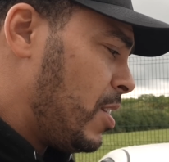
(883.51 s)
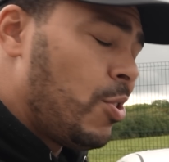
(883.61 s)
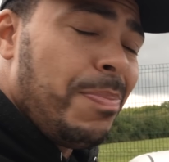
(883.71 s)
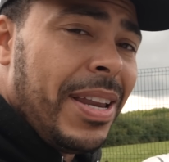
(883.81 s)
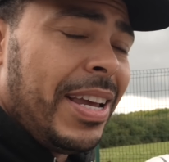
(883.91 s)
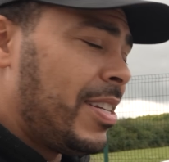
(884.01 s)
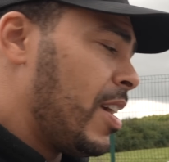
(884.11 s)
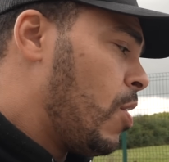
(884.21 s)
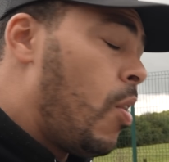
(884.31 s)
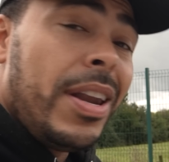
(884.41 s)
it should be an
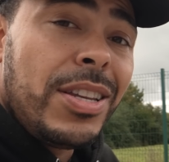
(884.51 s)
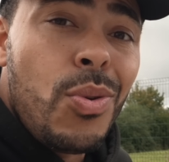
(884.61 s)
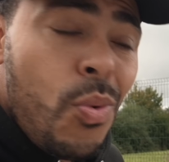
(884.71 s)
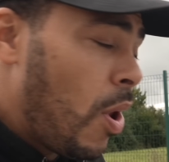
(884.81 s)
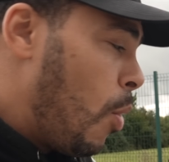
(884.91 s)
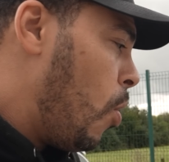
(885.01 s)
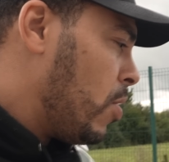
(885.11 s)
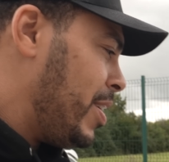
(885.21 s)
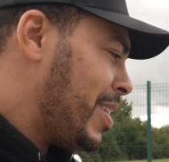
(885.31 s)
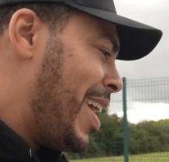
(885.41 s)
8-second car, and that's all I
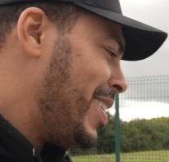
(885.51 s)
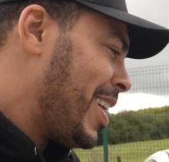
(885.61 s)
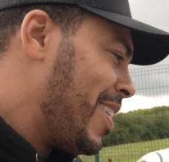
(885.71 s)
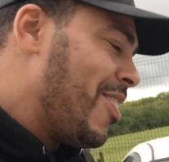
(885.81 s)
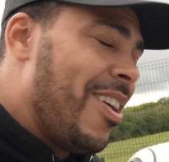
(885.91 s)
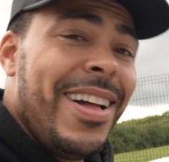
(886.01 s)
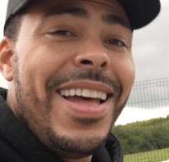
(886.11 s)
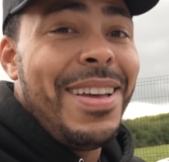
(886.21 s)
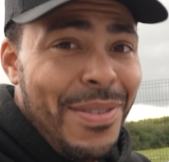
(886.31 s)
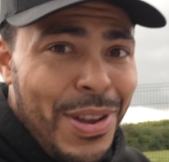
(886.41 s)
want is an 8-second car
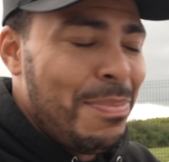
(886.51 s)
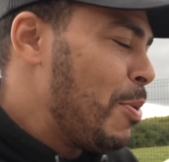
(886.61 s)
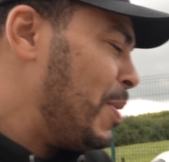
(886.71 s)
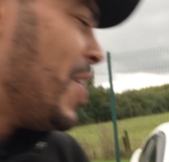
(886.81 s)
for the moment.